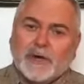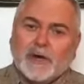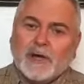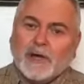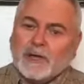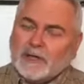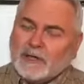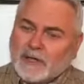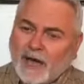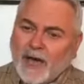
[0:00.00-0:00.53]

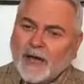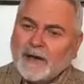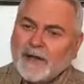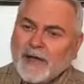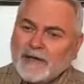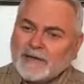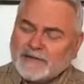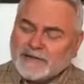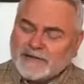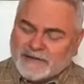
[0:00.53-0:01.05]
God
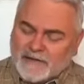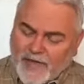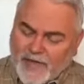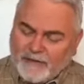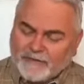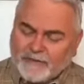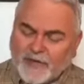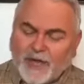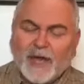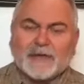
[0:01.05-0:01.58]
has
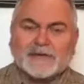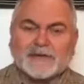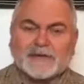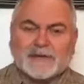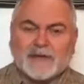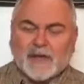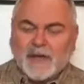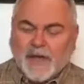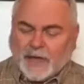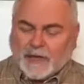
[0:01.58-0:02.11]
saved us
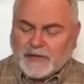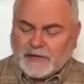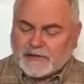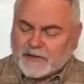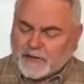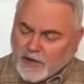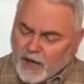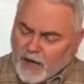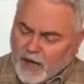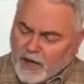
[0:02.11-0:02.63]
and He's
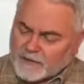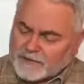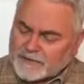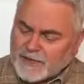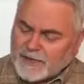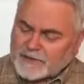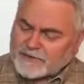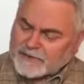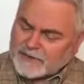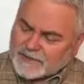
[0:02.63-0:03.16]
caused
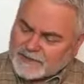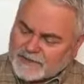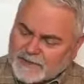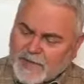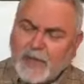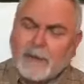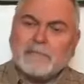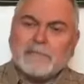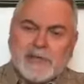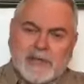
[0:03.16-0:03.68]
us to
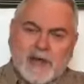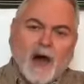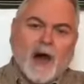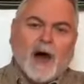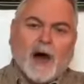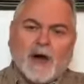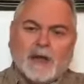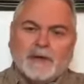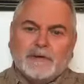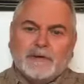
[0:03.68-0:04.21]
step
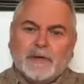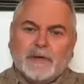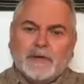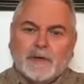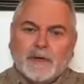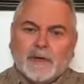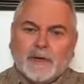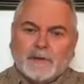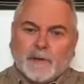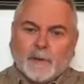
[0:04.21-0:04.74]
beyond
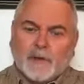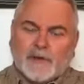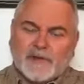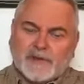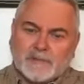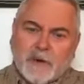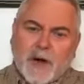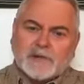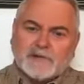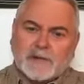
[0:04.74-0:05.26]
the
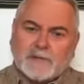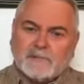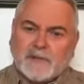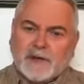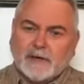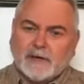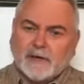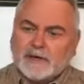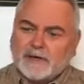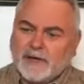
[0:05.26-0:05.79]

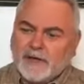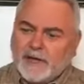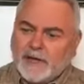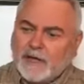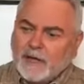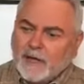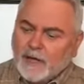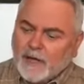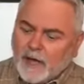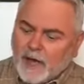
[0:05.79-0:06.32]
responsibility
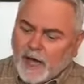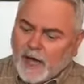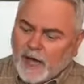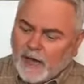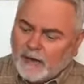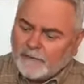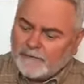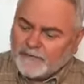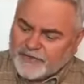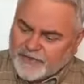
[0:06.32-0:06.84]
of
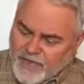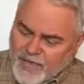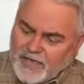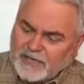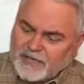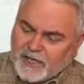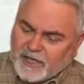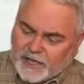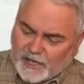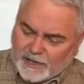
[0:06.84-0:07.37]

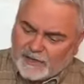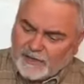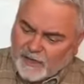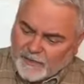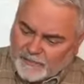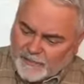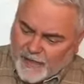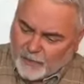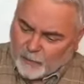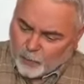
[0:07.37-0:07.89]
thinking
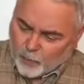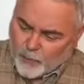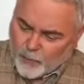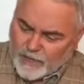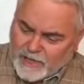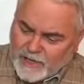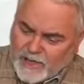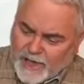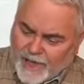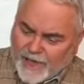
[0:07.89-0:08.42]
that
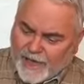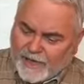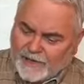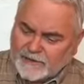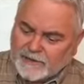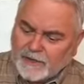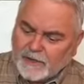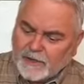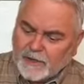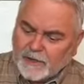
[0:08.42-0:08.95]
we had
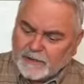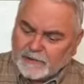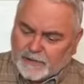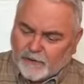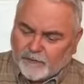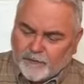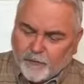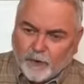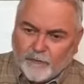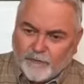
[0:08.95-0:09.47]
to
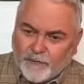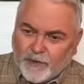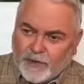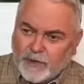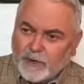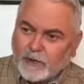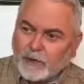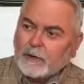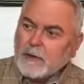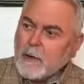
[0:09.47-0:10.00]

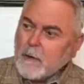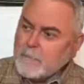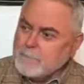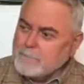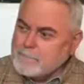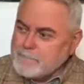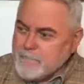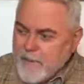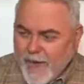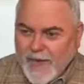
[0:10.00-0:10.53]
fulfill
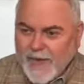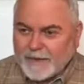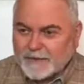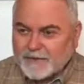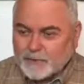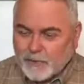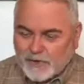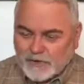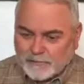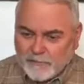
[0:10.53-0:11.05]
man's
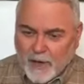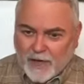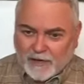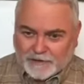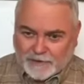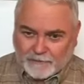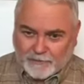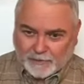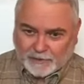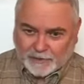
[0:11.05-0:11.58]

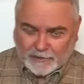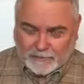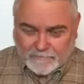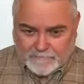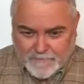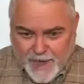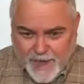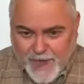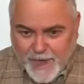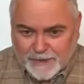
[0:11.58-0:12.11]
responsibility,
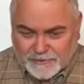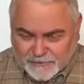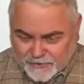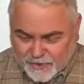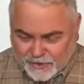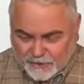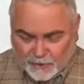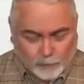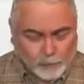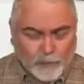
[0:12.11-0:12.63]
man's
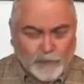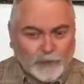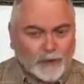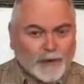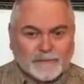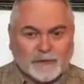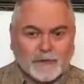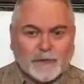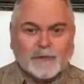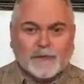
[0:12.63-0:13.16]
thinking. We don't have
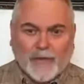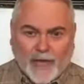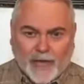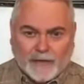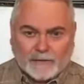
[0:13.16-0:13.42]
to do that.